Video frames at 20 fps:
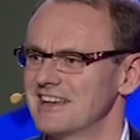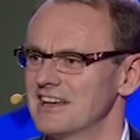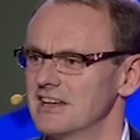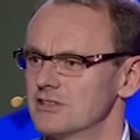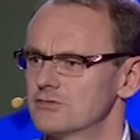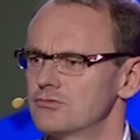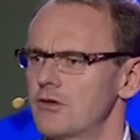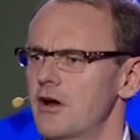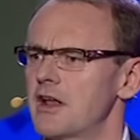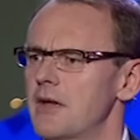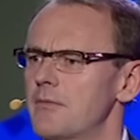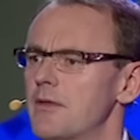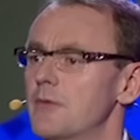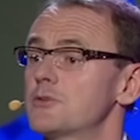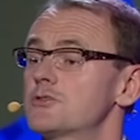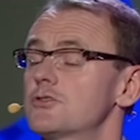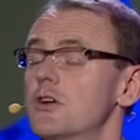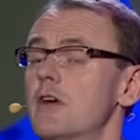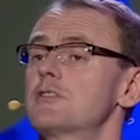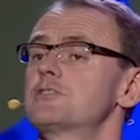It's right up there with
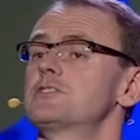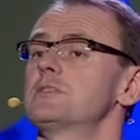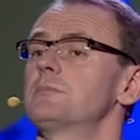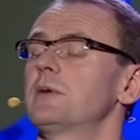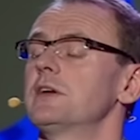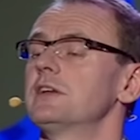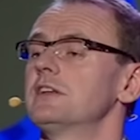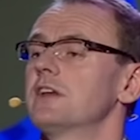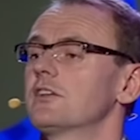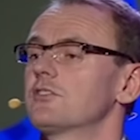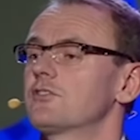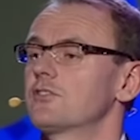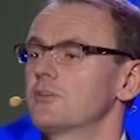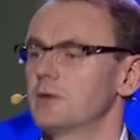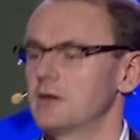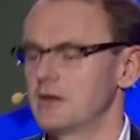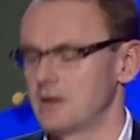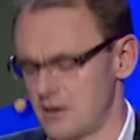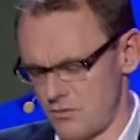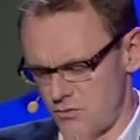dry roasted peanuts for
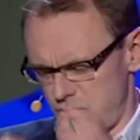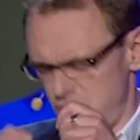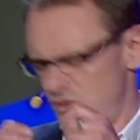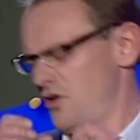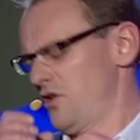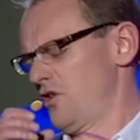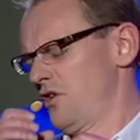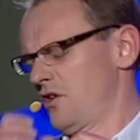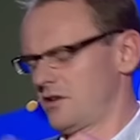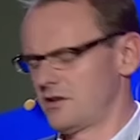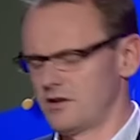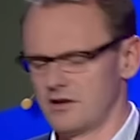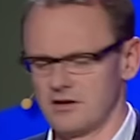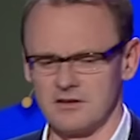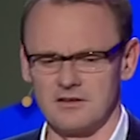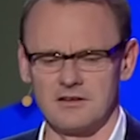me. Like, whoa, whoa.